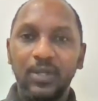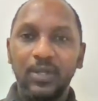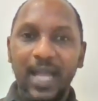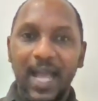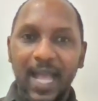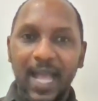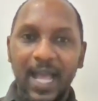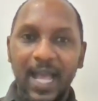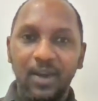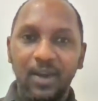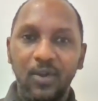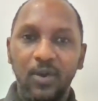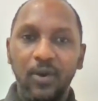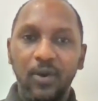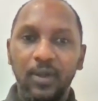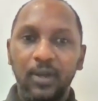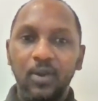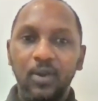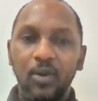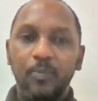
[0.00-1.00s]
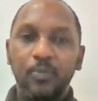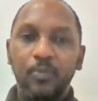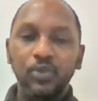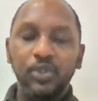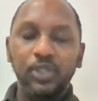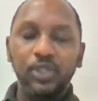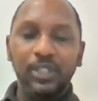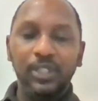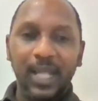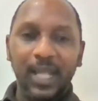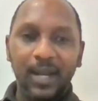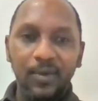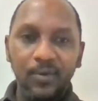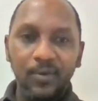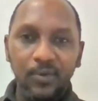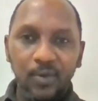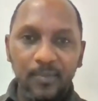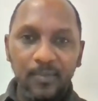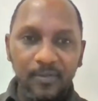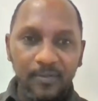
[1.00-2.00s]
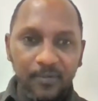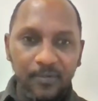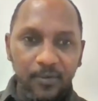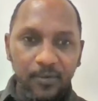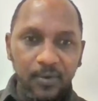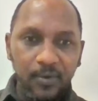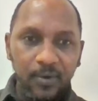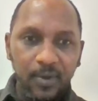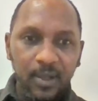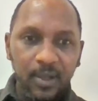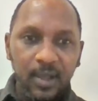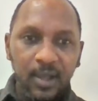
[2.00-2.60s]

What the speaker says: dialogue, allow push Salongo before.